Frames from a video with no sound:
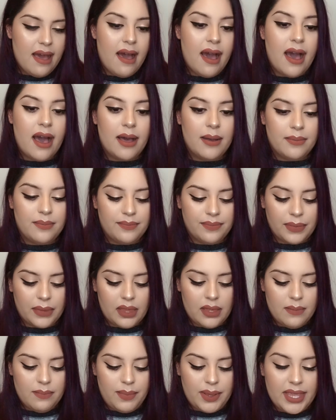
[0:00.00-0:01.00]

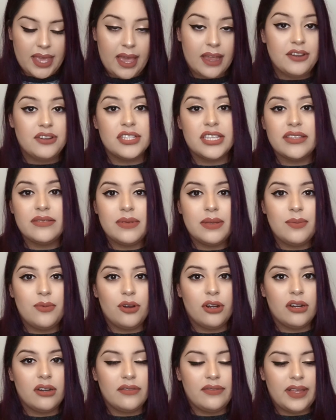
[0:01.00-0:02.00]
But yeah, it just gives me
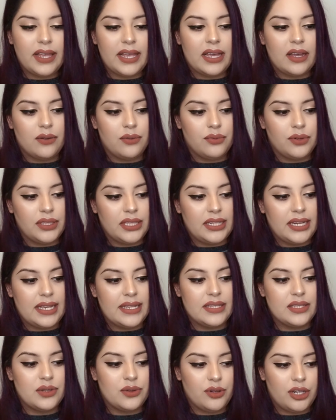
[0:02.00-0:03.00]
more of like a really
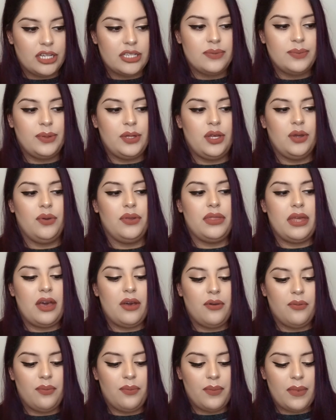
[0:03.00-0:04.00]
nice crisp look
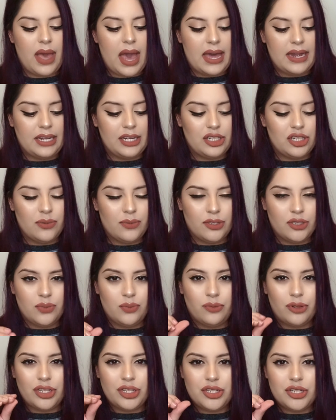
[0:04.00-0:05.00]
without adding too much
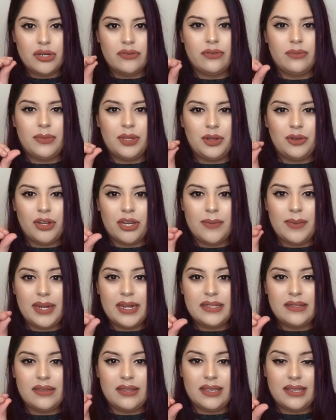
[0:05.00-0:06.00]
moisture from the
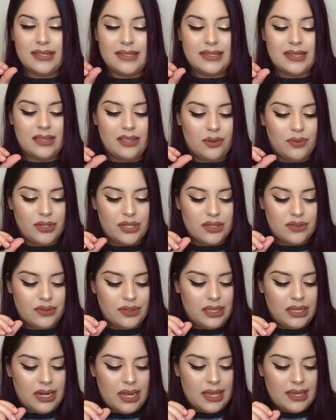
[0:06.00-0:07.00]
creaminess of the concealer, which is
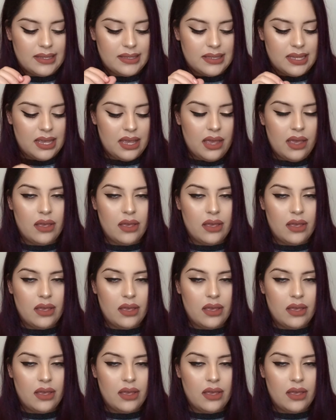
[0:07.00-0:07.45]
really nice.